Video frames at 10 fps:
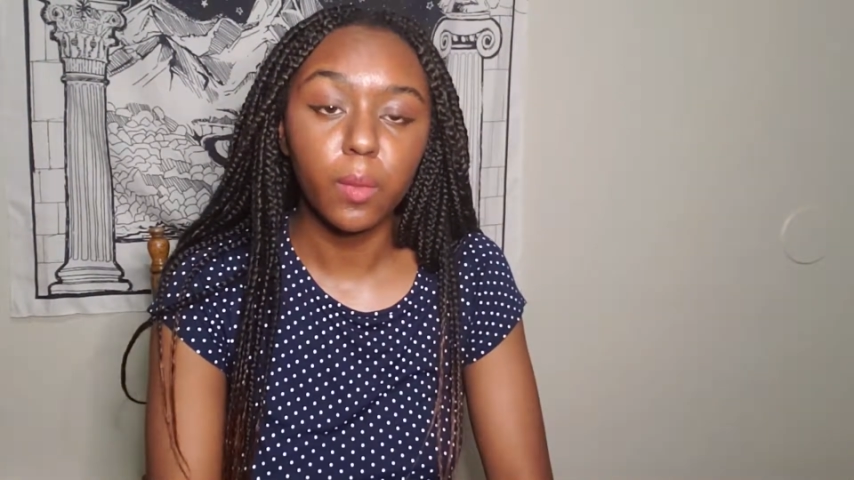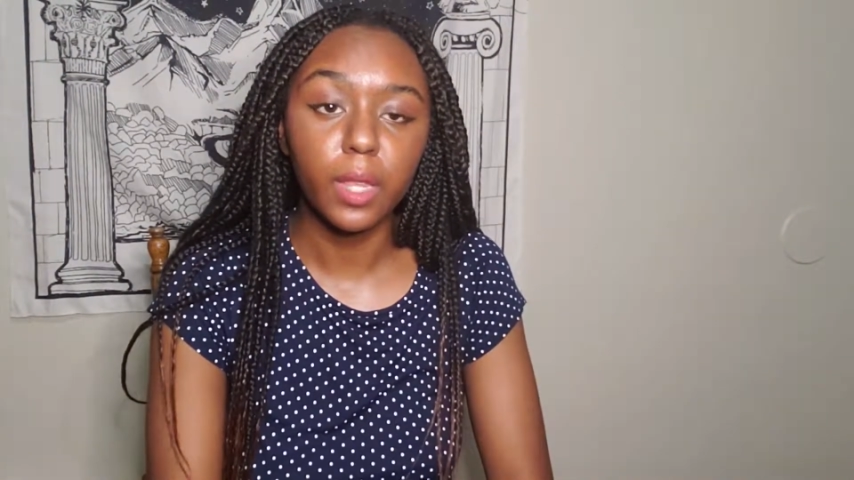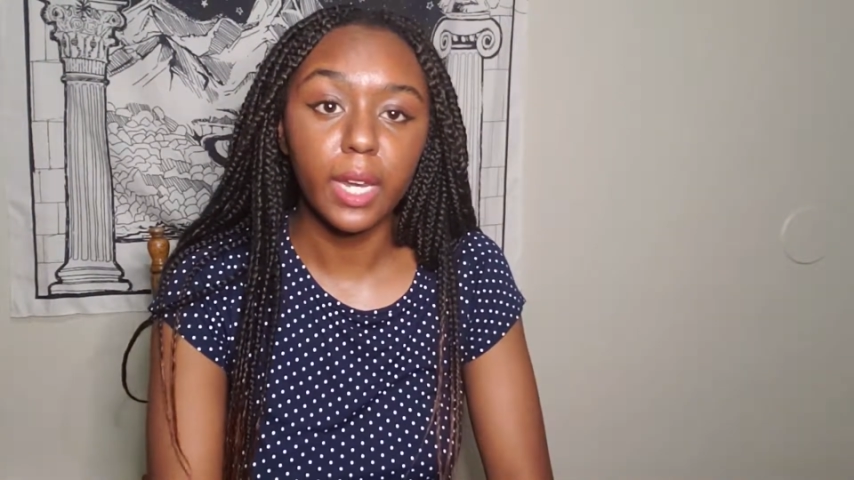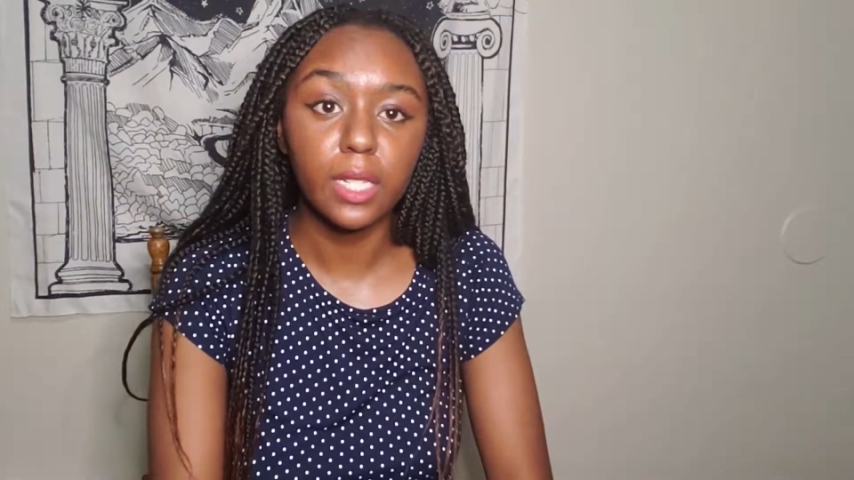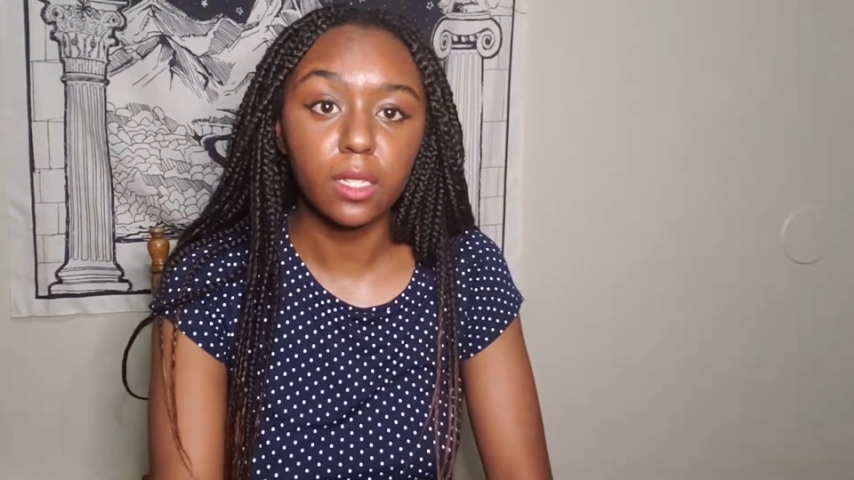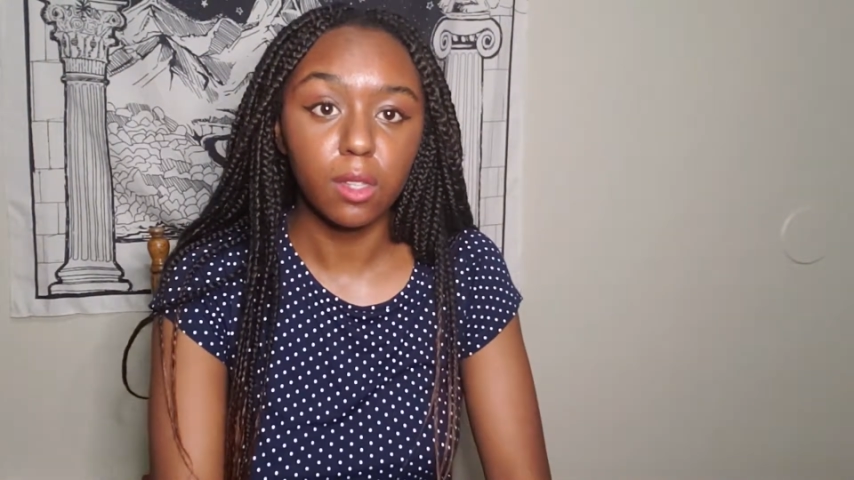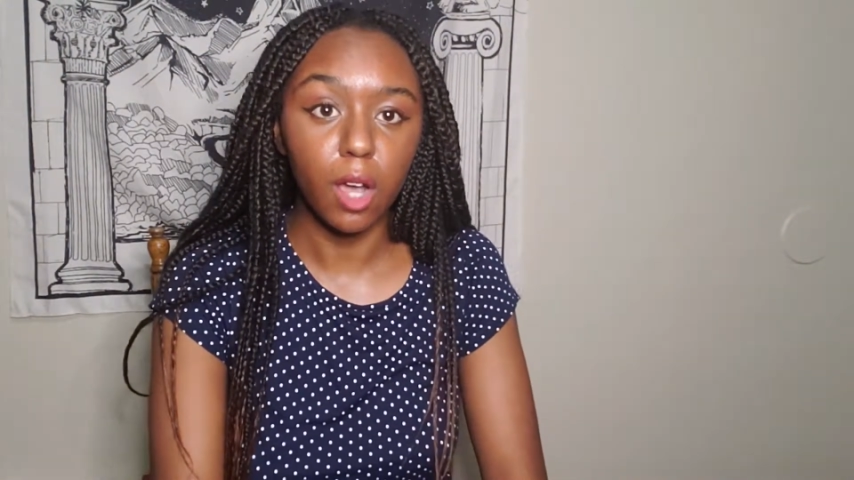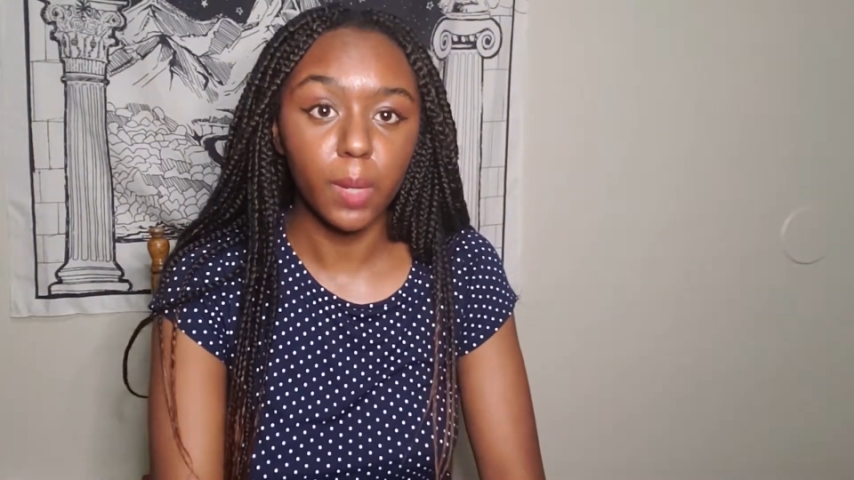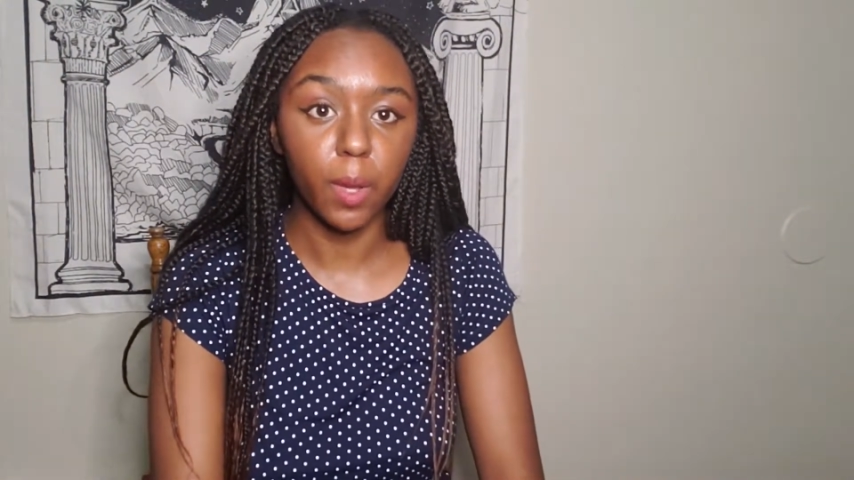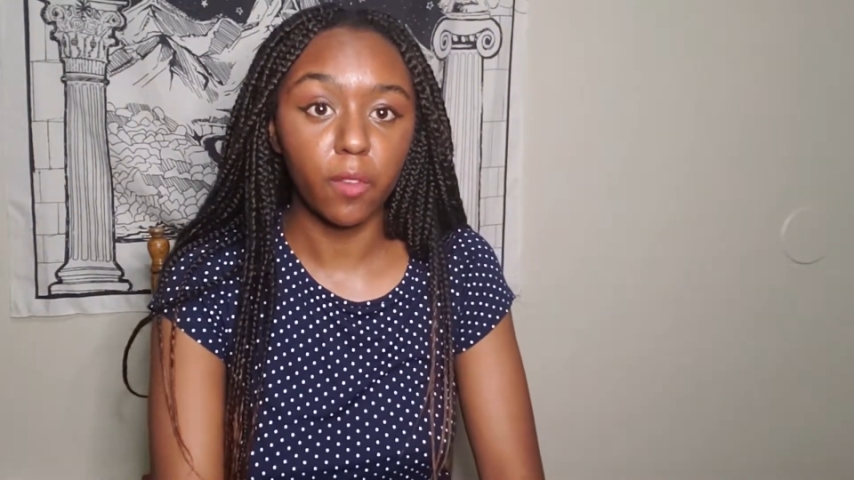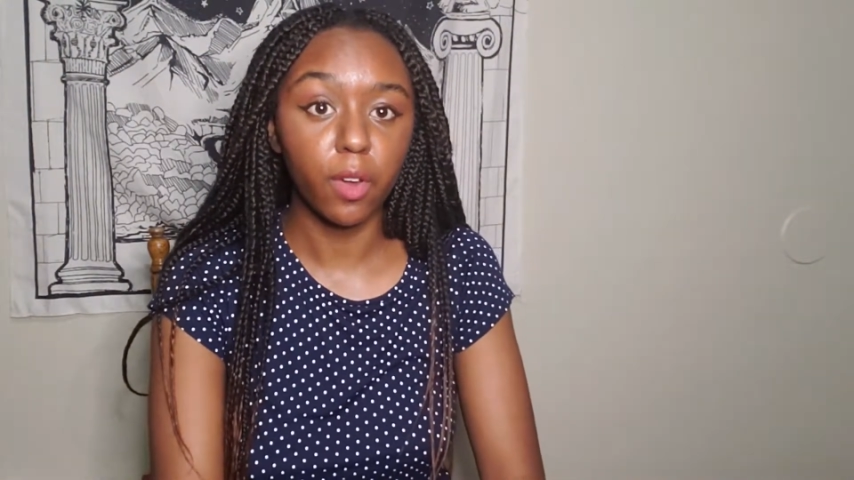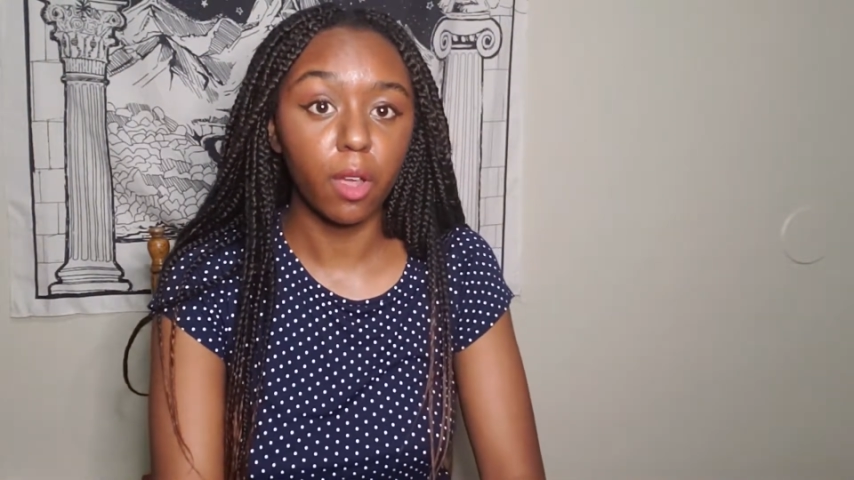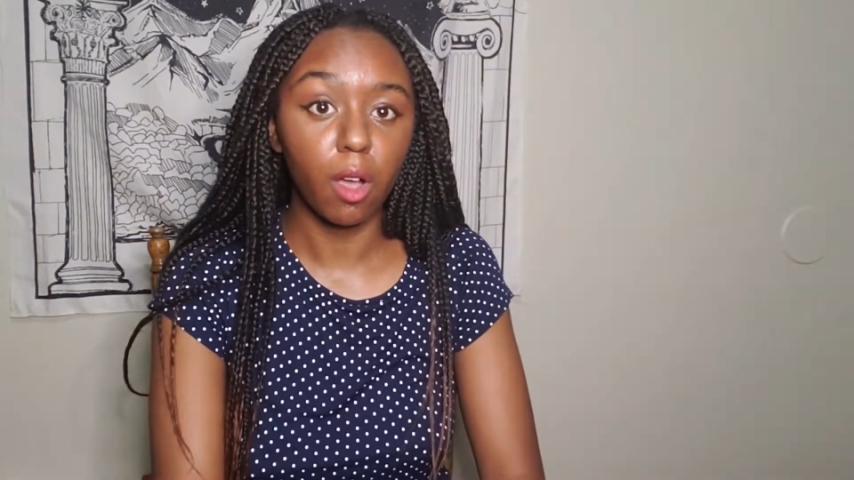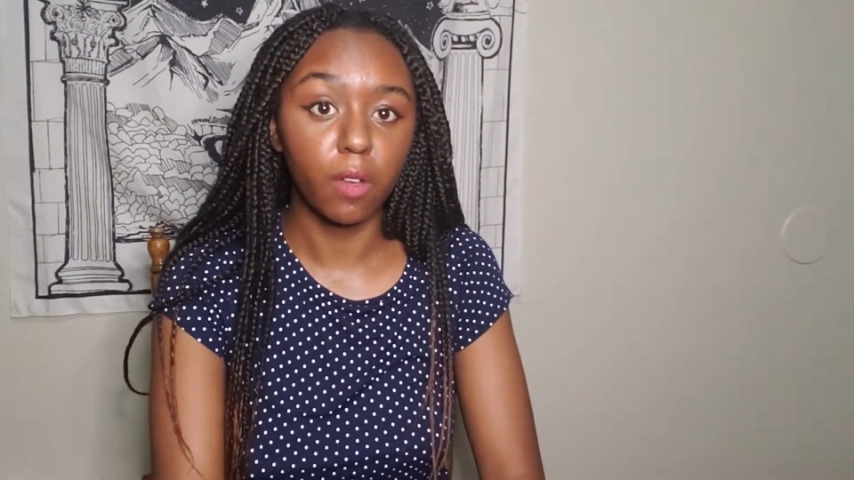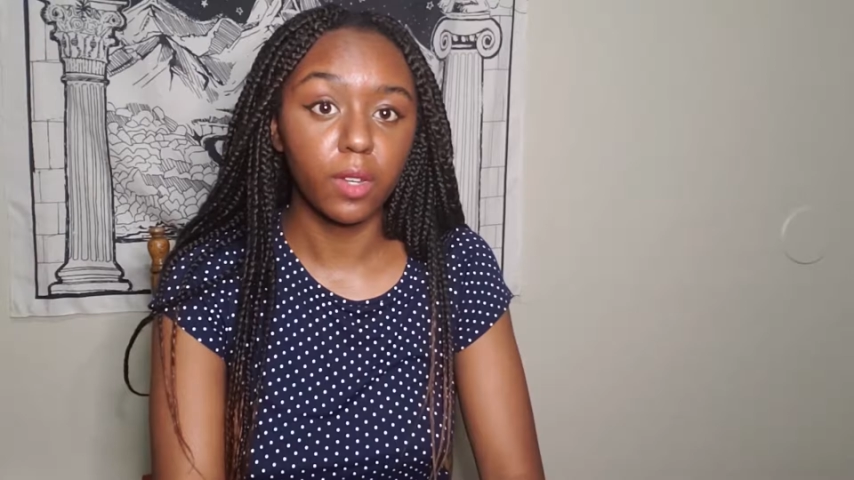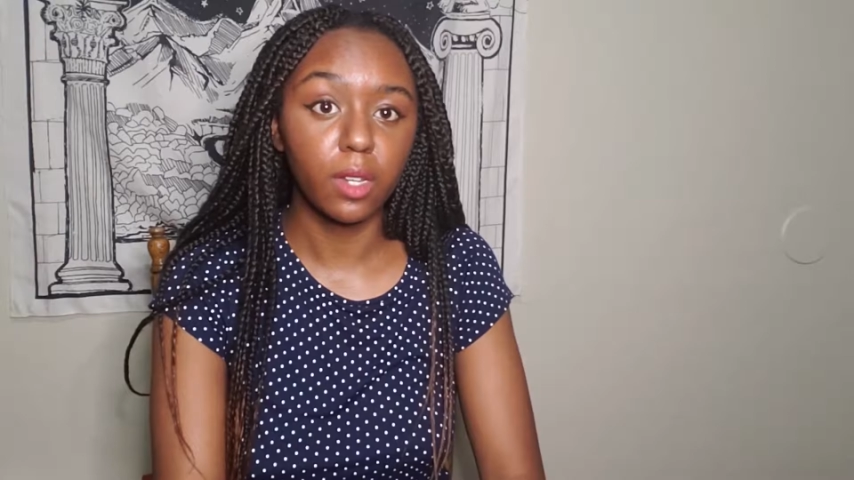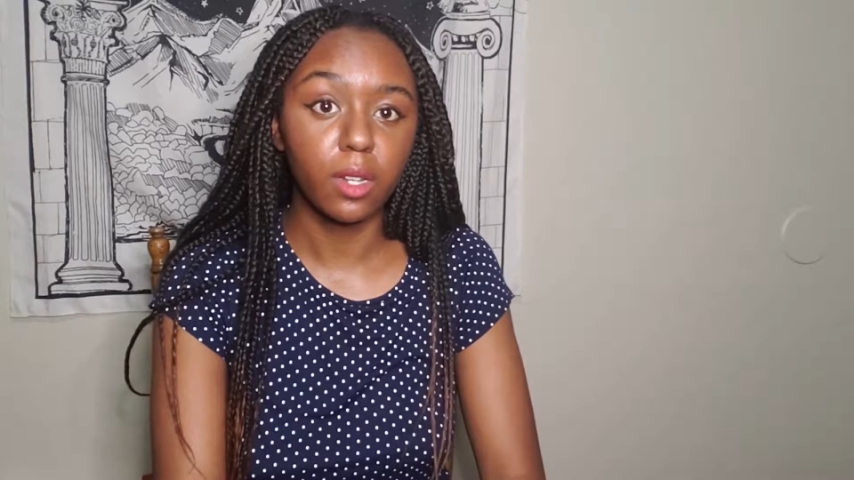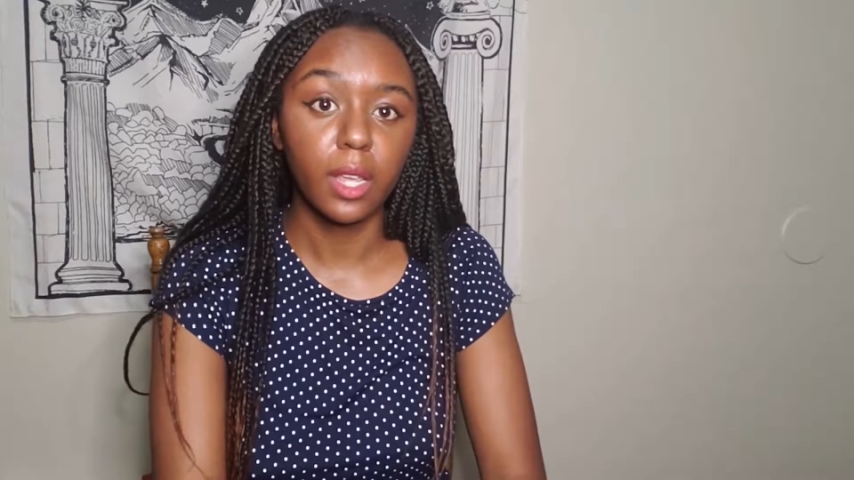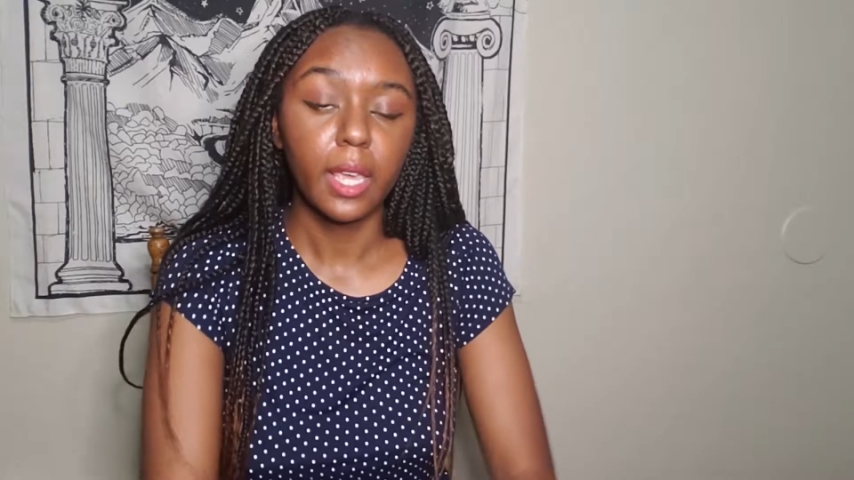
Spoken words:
that isn't talked about very often